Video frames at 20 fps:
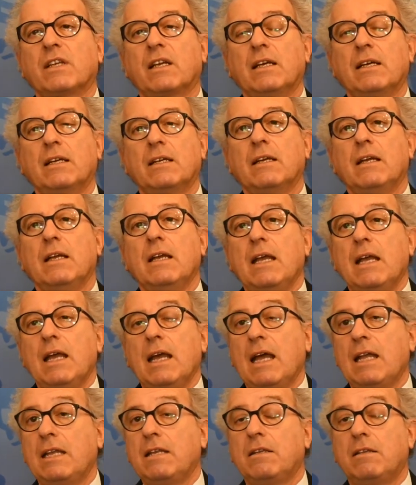
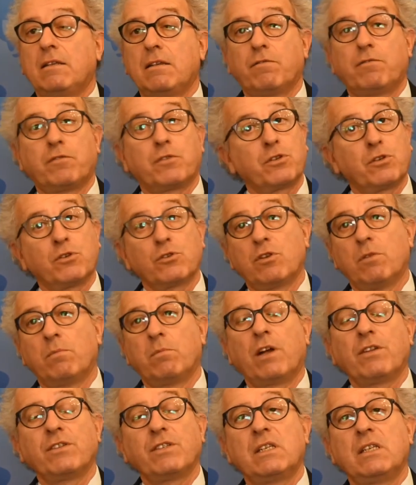For social
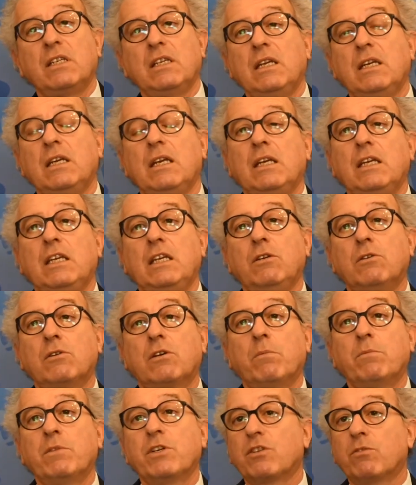bonds, the EU
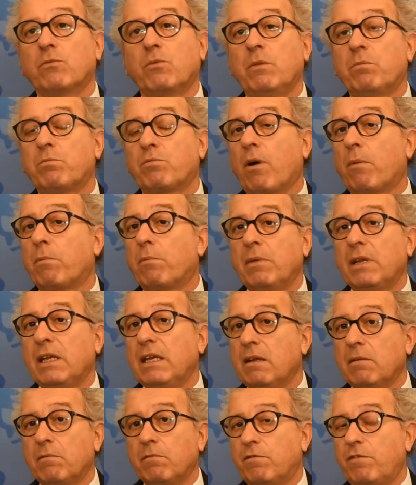Commission will
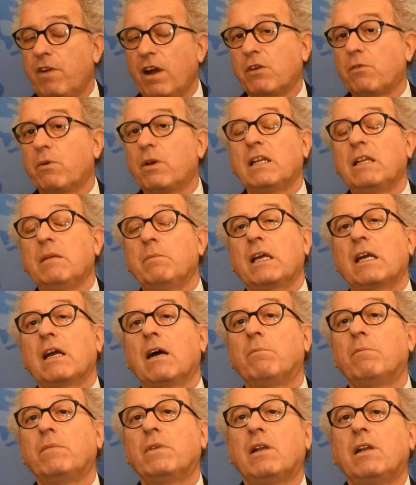probably very quickly
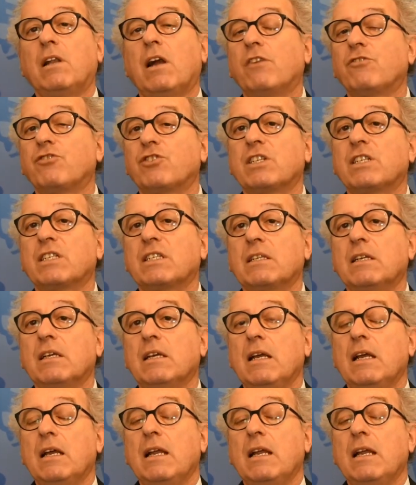become the largest